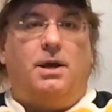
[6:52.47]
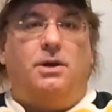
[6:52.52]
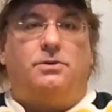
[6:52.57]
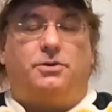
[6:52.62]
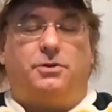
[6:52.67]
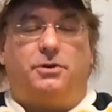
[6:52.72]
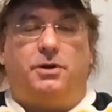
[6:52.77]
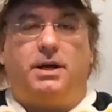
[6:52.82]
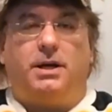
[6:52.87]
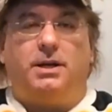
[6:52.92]

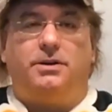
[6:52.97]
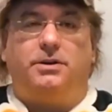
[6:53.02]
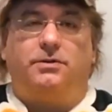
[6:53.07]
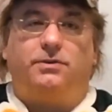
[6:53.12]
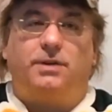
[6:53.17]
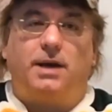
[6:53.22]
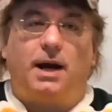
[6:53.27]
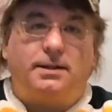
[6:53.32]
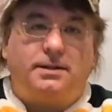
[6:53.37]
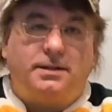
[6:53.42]
So you could just
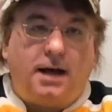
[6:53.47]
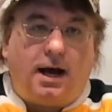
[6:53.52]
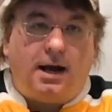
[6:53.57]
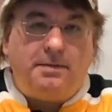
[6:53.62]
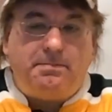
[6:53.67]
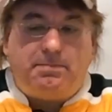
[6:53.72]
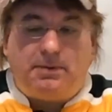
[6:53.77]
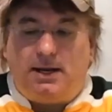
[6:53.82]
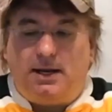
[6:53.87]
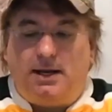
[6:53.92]
start
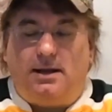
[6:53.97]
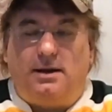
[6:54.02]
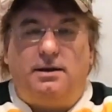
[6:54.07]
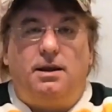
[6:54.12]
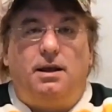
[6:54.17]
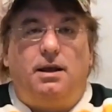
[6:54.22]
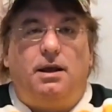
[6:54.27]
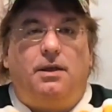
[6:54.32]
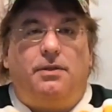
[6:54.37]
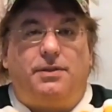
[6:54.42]
typing
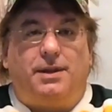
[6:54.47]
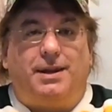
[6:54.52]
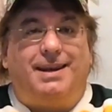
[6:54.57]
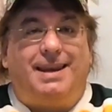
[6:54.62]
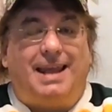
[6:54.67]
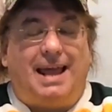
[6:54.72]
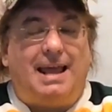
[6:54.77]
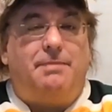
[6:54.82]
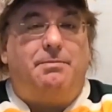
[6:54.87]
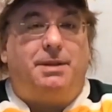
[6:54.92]
in the
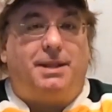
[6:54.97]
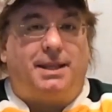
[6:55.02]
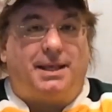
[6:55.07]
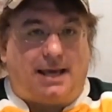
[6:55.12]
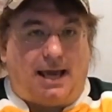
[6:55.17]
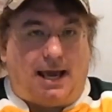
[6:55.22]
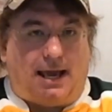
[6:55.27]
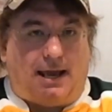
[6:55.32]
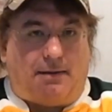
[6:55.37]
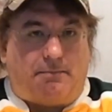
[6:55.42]
name of the
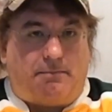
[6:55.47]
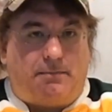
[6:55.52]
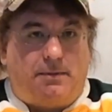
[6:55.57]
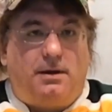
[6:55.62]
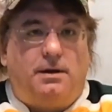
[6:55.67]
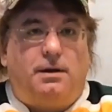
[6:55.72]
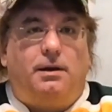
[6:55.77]
game,